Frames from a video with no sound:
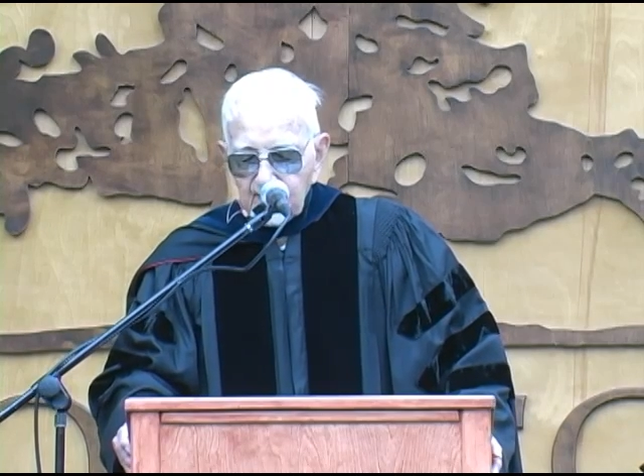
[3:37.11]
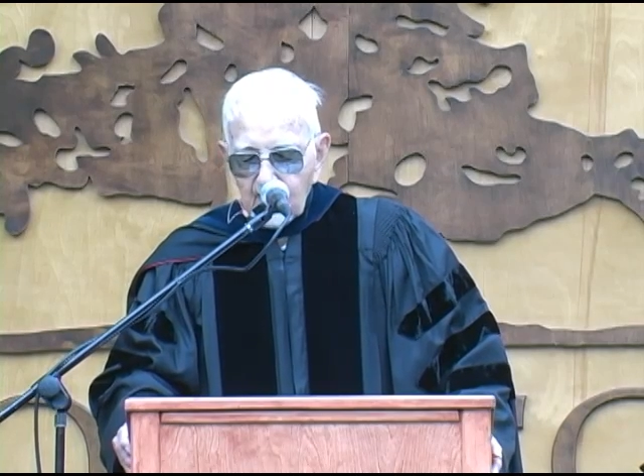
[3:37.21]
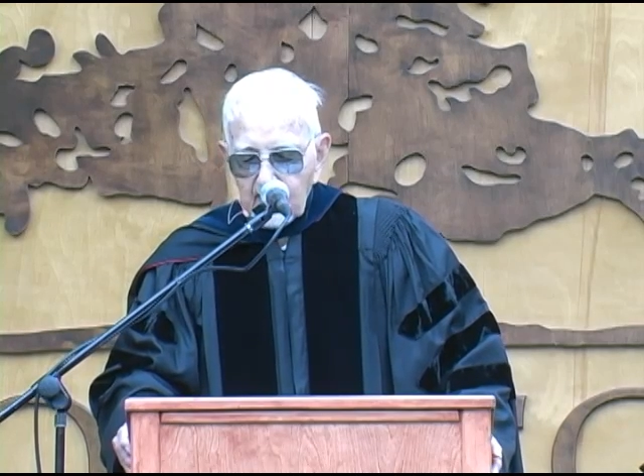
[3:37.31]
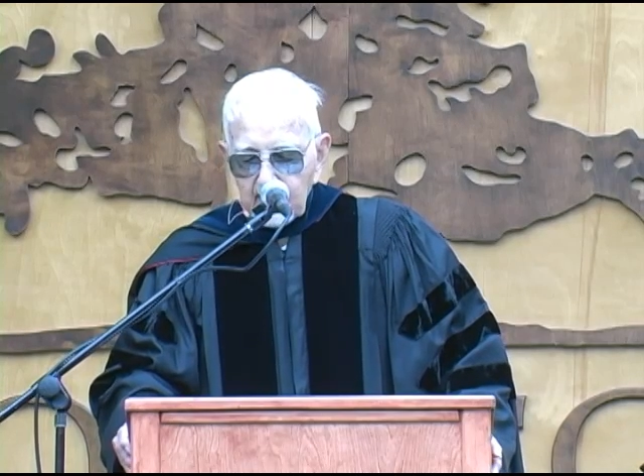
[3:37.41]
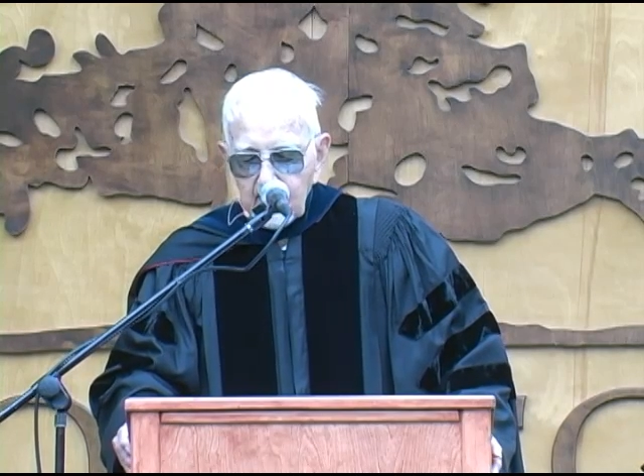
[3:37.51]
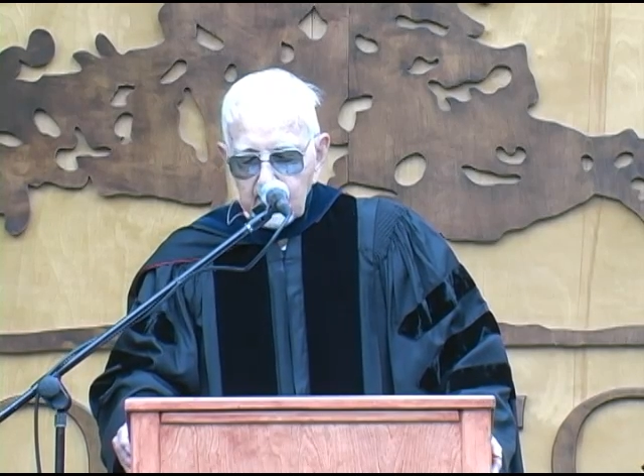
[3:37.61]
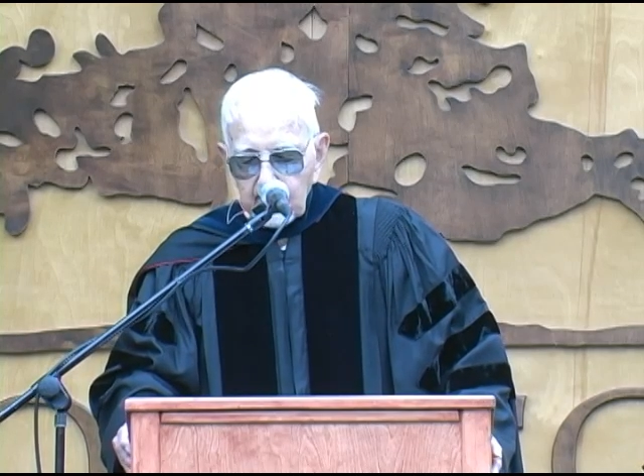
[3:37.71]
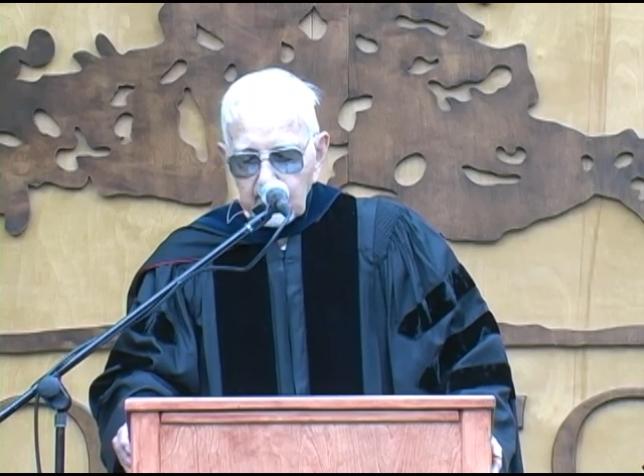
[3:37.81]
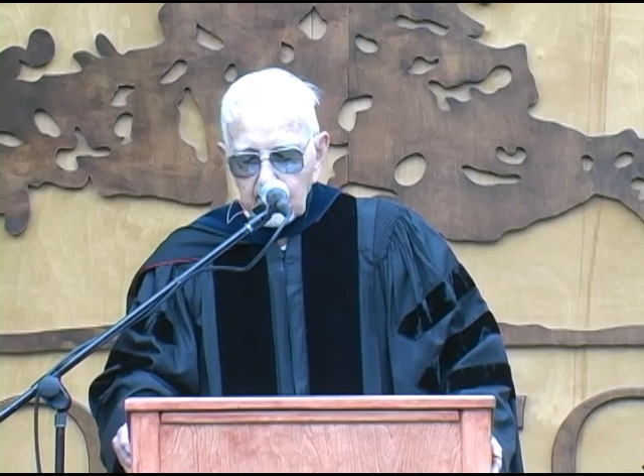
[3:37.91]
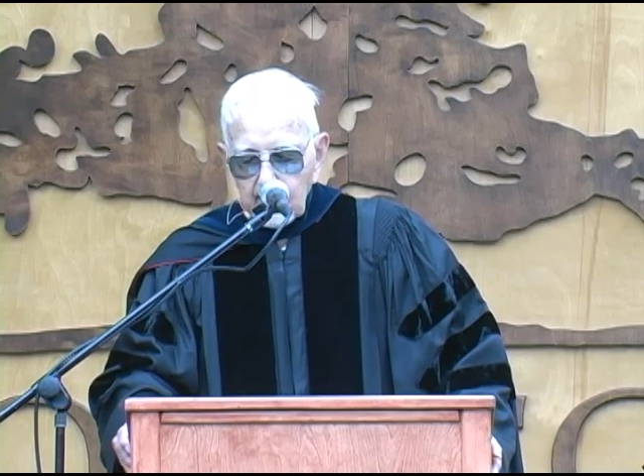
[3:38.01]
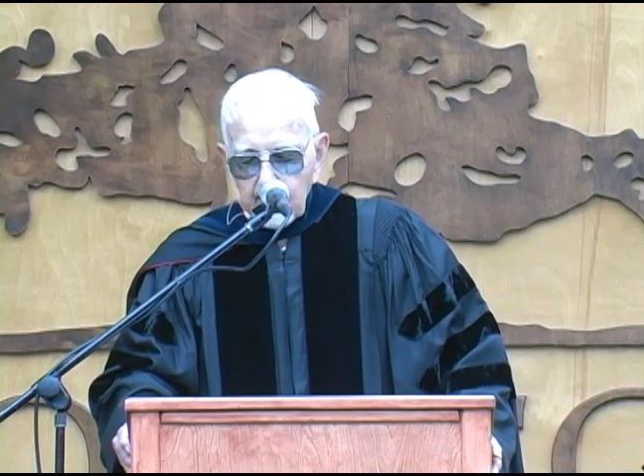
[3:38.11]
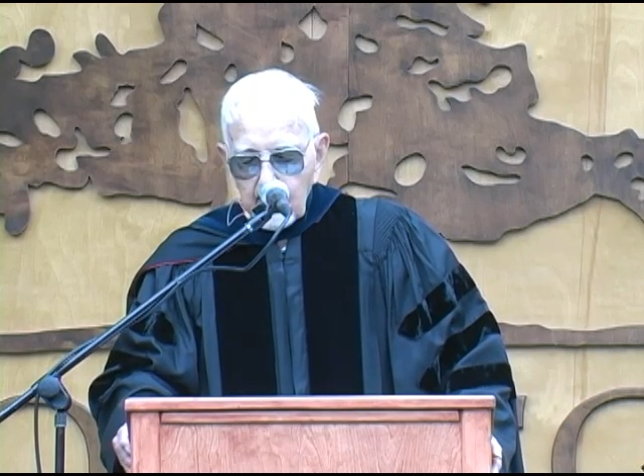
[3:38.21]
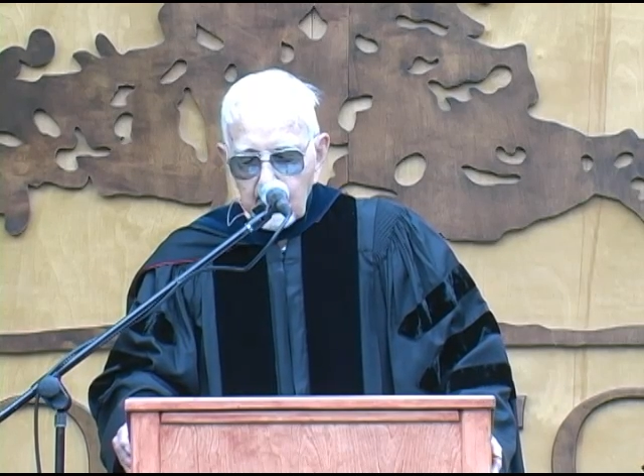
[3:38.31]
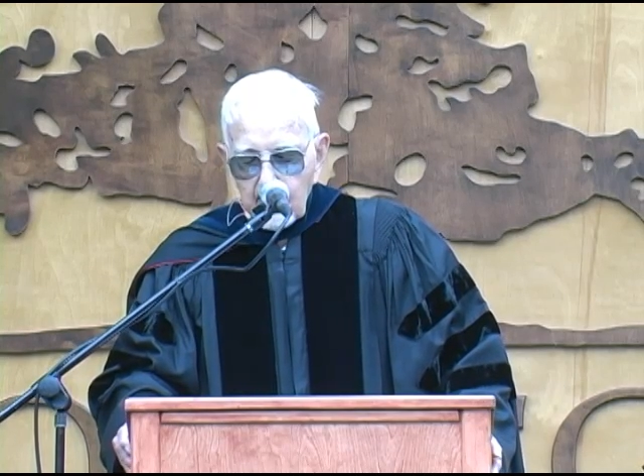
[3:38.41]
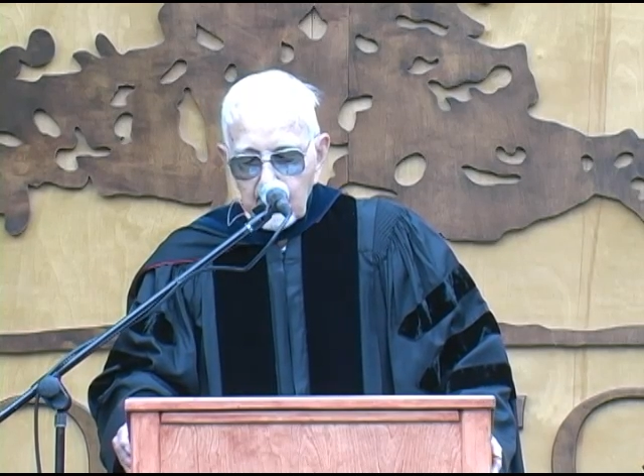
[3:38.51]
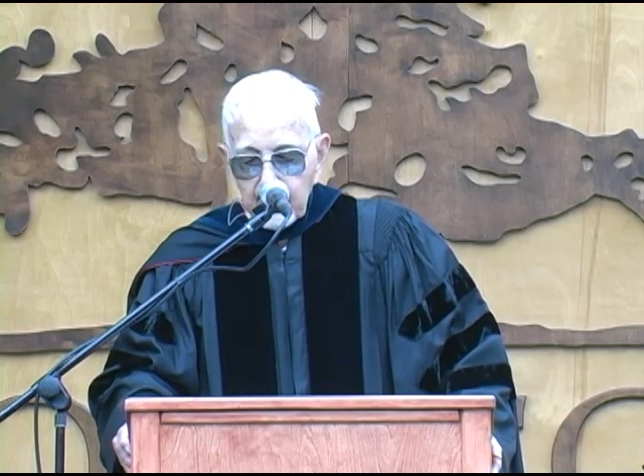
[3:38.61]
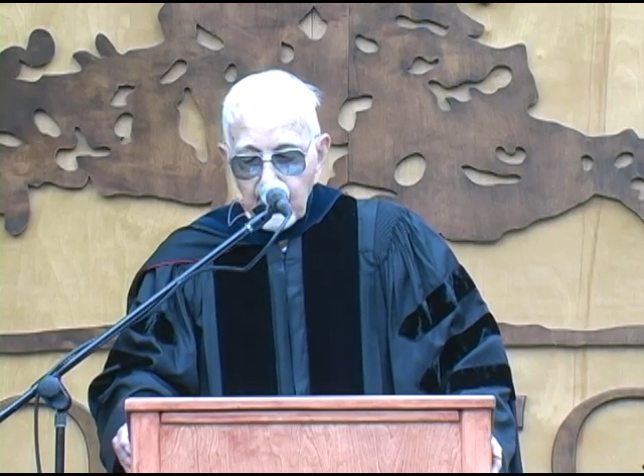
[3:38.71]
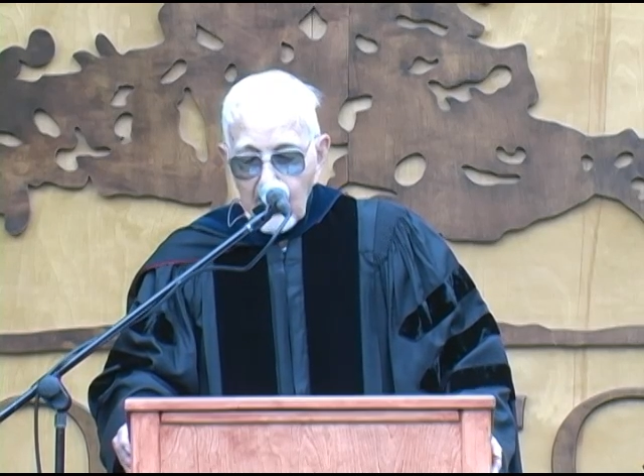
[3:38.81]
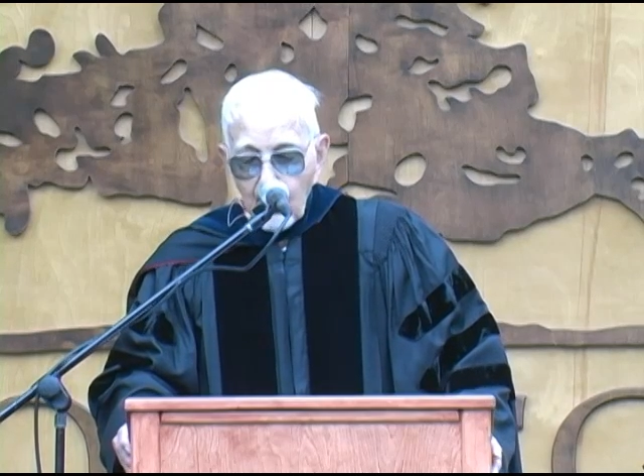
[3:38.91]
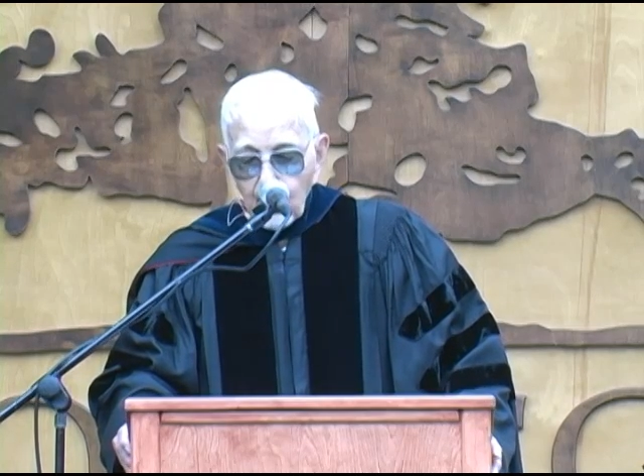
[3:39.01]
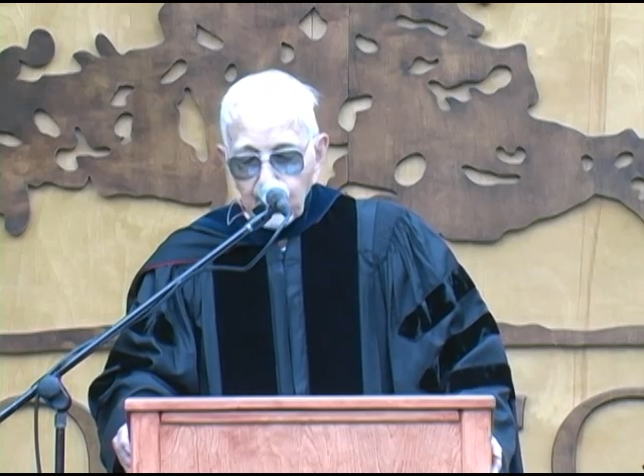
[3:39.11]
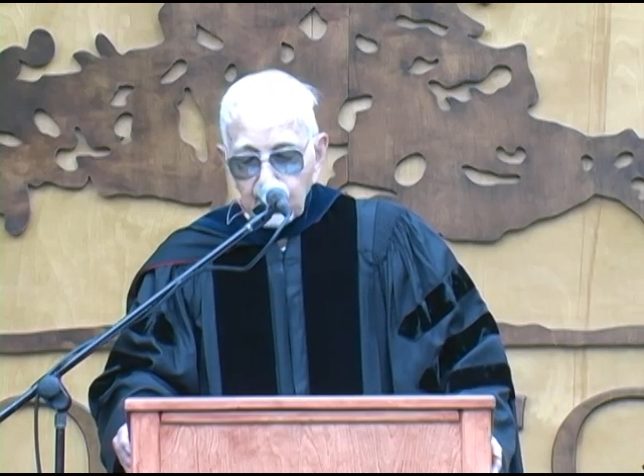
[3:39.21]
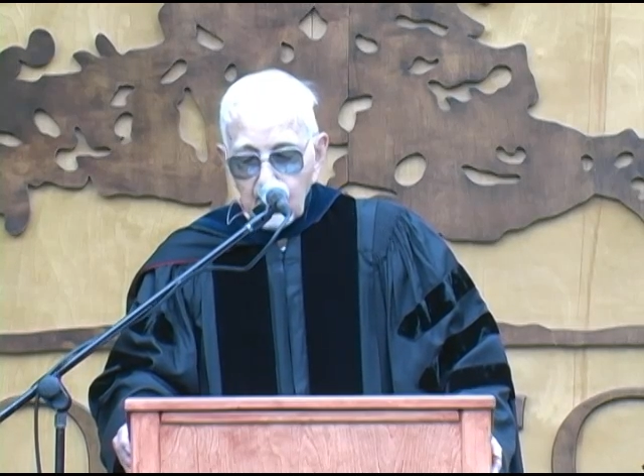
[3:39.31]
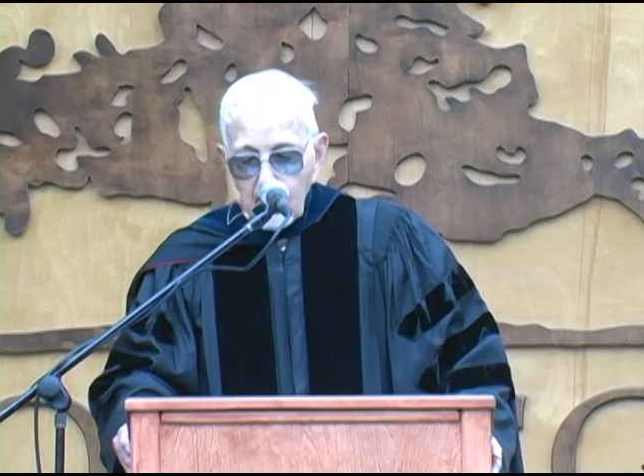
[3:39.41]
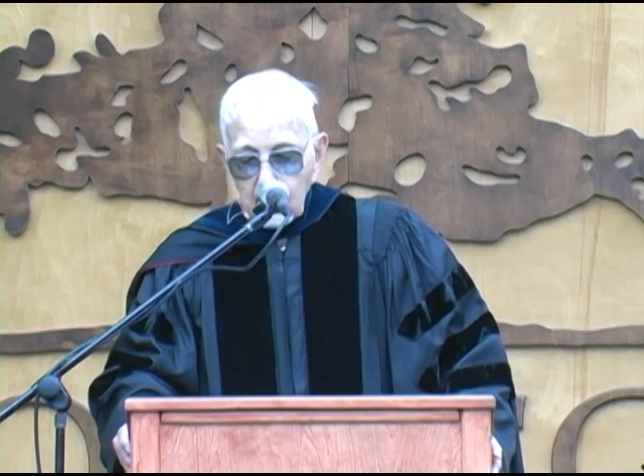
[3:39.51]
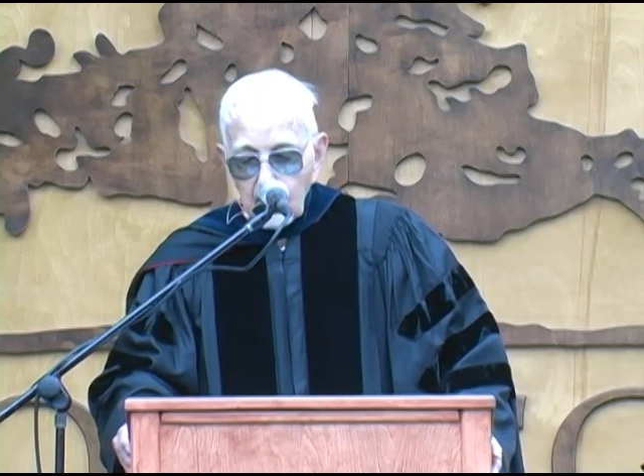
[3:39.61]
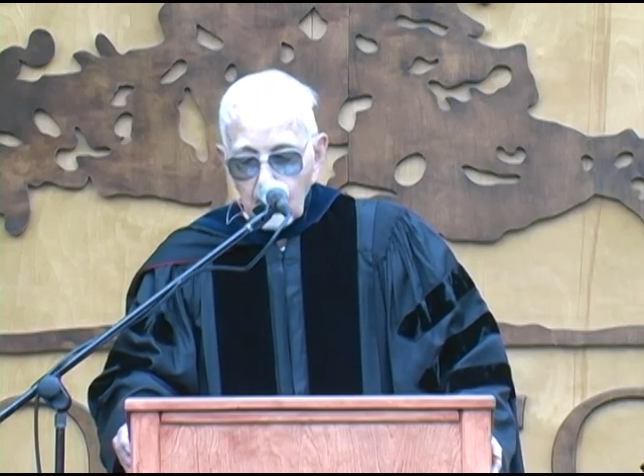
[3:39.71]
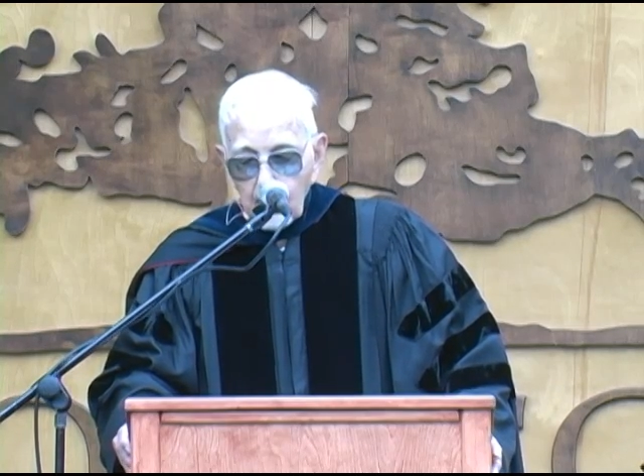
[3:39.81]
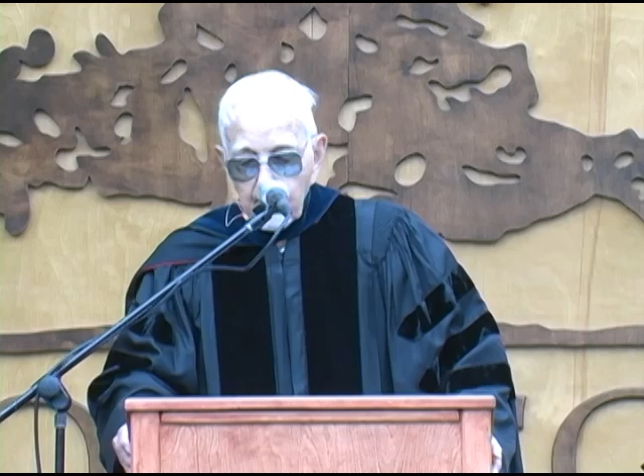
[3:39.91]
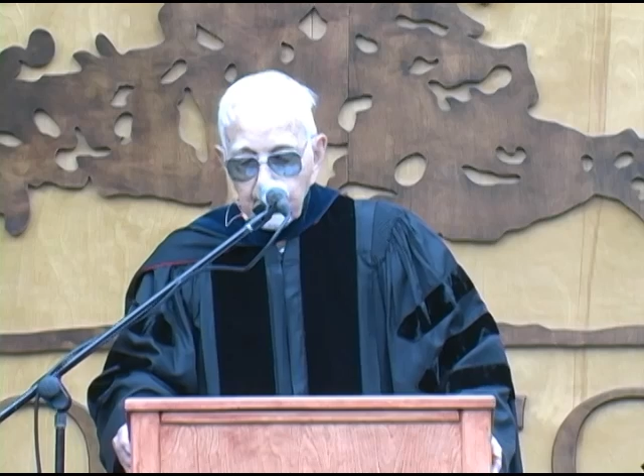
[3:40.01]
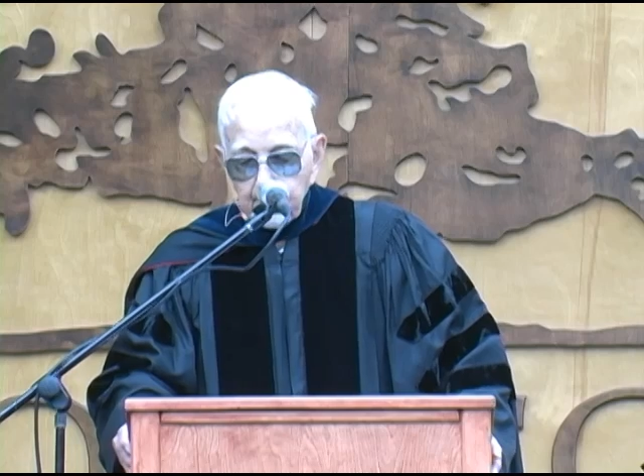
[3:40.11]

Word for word: Zaire, now the Congo.